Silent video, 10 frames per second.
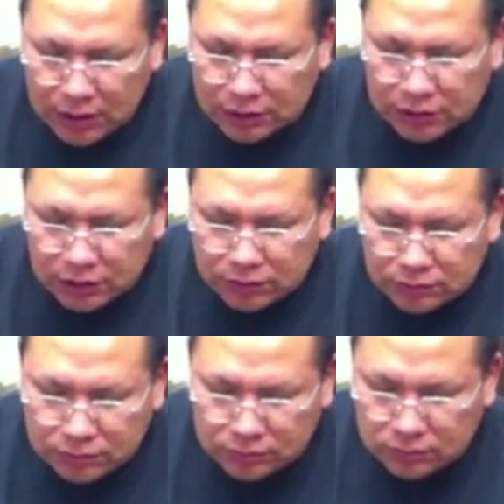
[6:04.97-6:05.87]
So
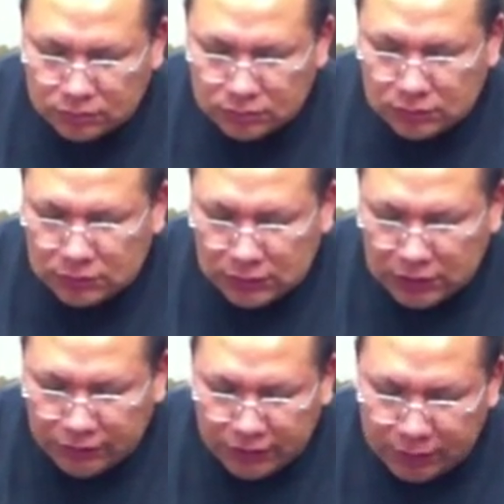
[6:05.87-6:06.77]

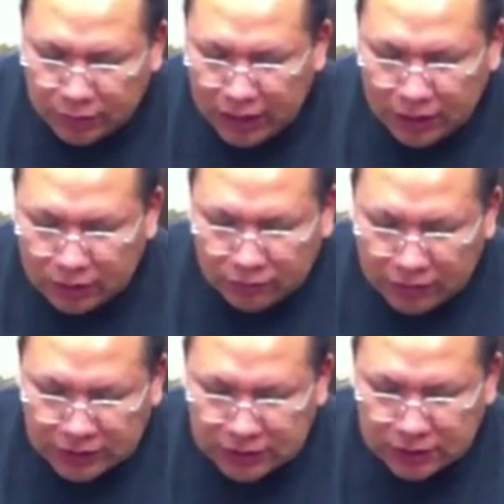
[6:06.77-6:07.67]
if you're planning
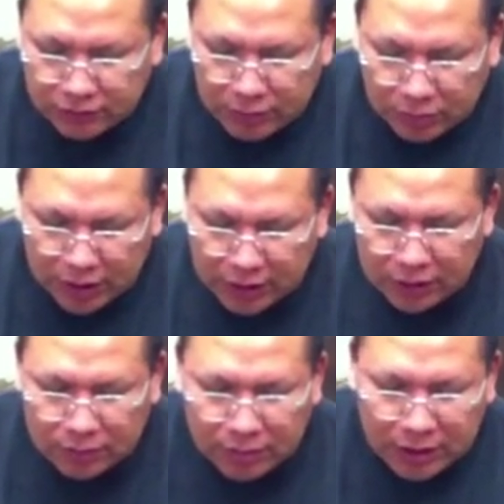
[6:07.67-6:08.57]

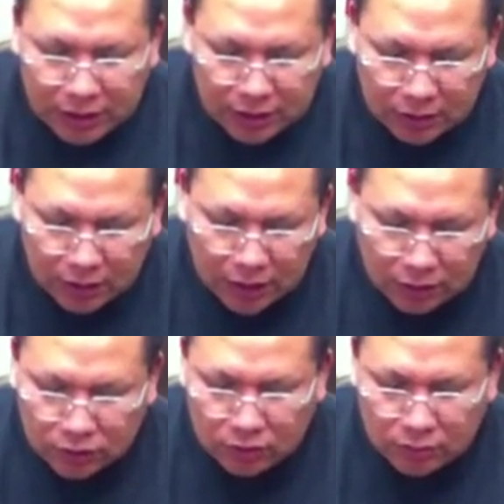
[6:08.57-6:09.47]
on making a lot of
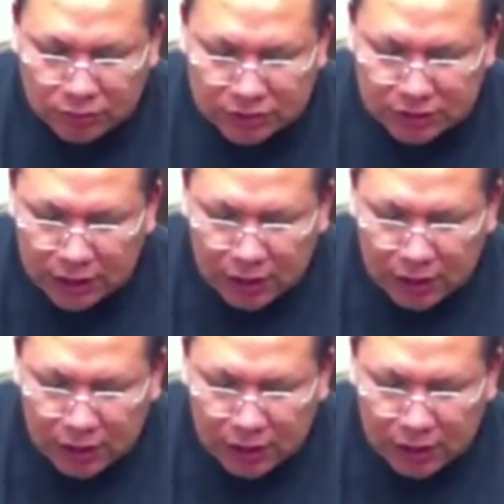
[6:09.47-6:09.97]
hoops,